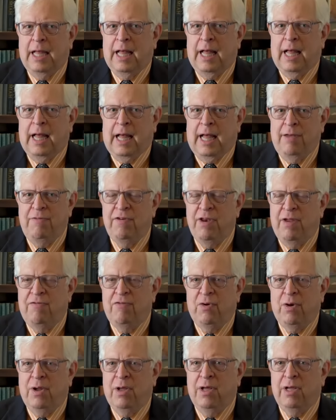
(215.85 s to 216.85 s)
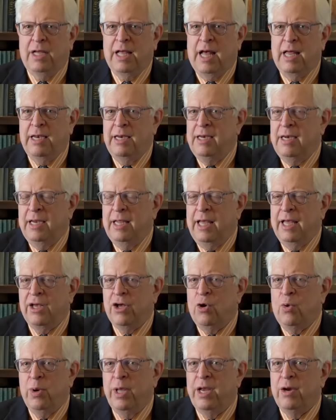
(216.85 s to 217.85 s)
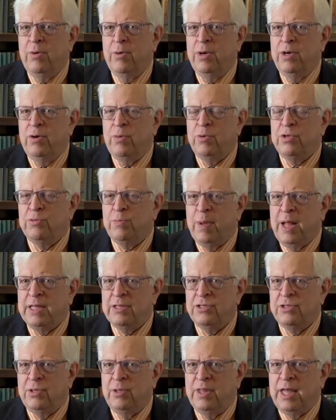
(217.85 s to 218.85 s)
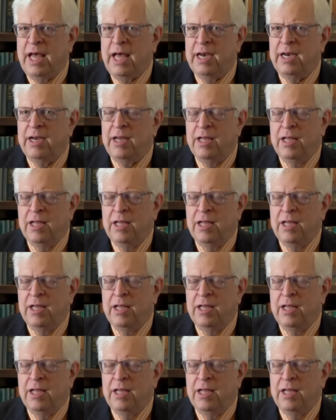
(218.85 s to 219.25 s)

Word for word: I've never gotten a coherent response to that.